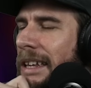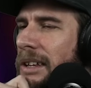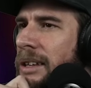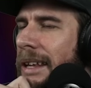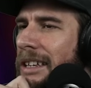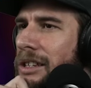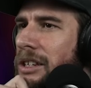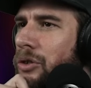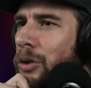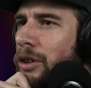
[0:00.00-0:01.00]
like a slightly
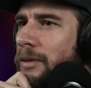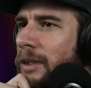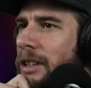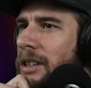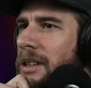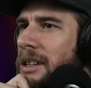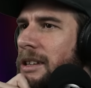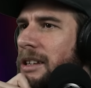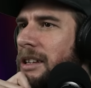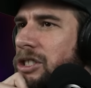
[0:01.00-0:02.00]

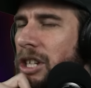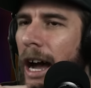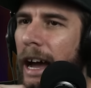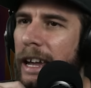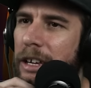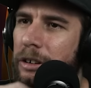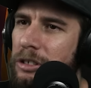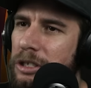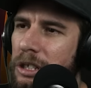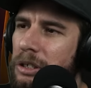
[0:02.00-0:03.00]
nervous, shy
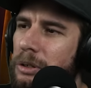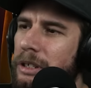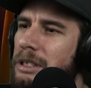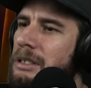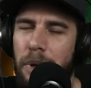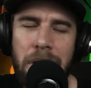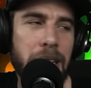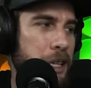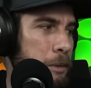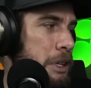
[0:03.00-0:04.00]
energy to it, but
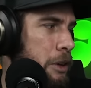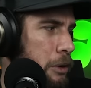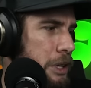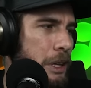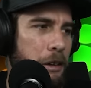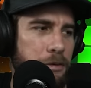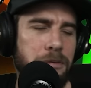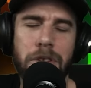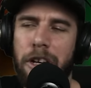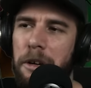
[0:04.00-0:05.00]
he seems to know his stuff, you